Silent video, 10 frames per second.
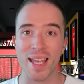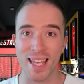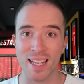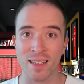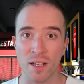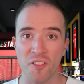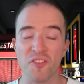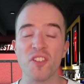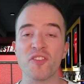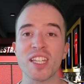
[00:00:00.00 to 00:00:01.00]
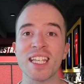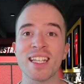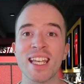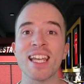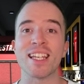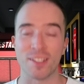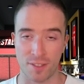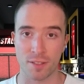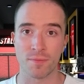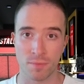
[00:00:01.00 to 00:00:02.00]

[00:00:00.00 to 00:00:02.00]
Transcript: in 15 years.